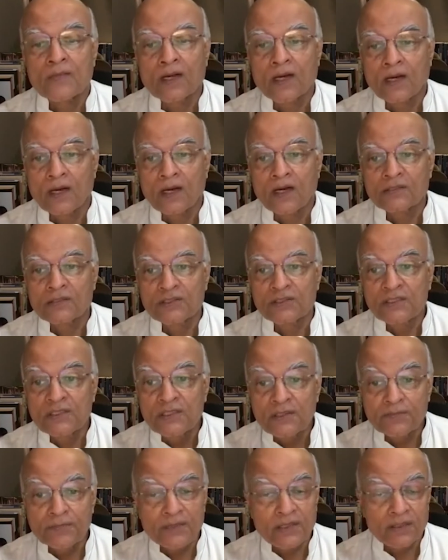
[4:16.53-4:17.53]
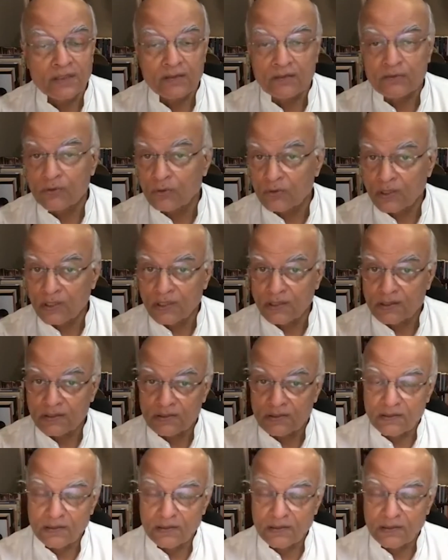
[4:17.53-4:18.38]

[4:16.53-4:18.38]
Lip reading: GDP had grown at